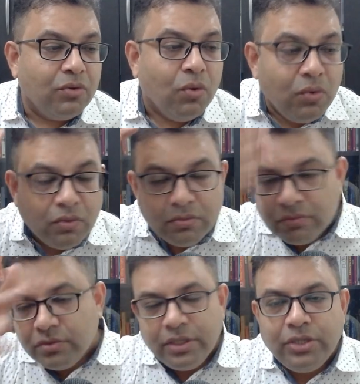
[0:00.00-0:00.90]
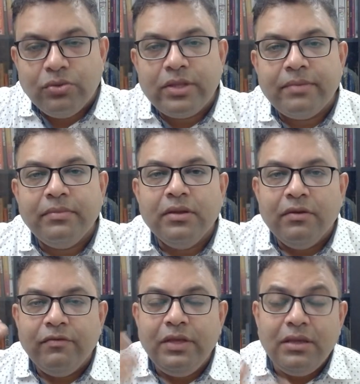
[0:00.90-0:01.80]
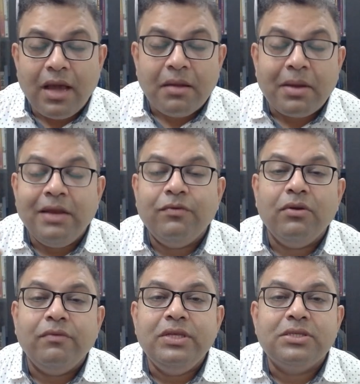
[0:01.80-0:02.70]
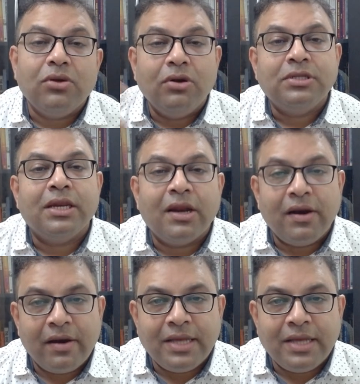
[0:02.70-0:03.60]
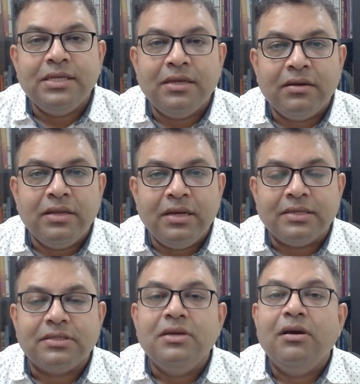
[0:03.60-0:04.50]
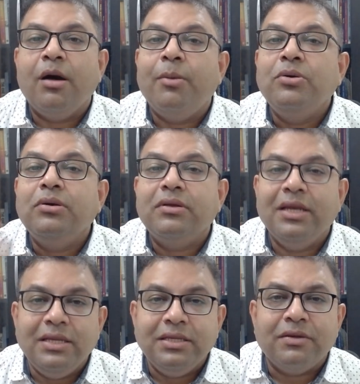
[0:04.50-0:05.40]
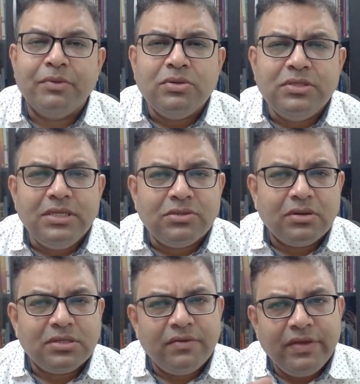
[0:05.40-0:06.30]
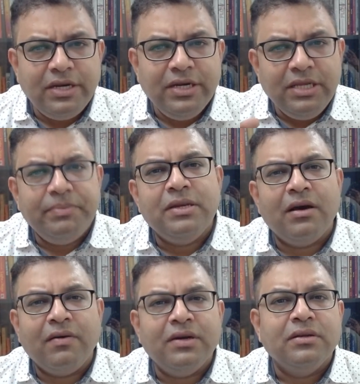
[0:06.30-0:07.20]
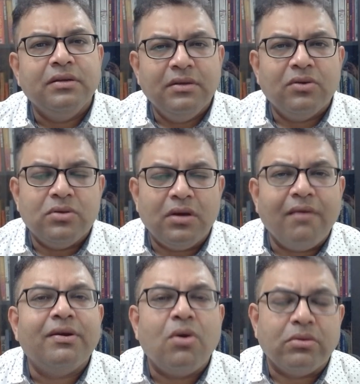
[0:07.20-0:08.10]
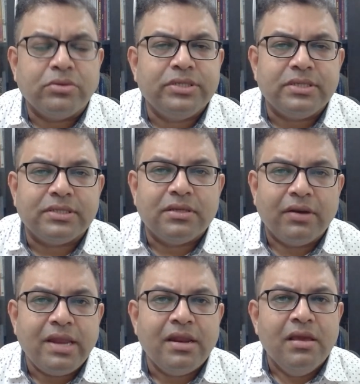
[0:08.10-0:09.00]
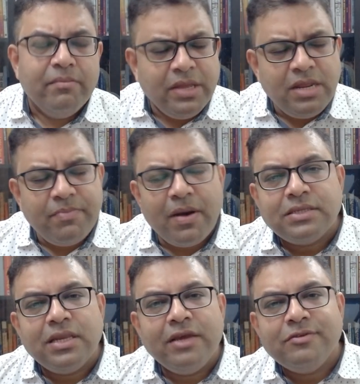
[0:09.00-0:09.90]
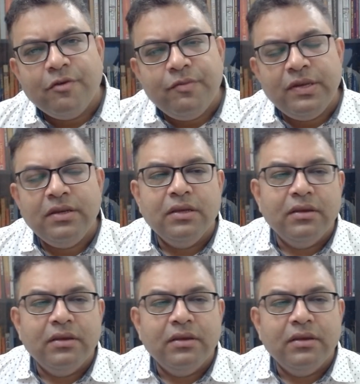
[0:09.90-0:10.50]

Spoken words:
go into them. We are mindful of these thoughts that are arising in us about killing some, because these thoughts are very deep in our consciousness, right? Many past lives we have been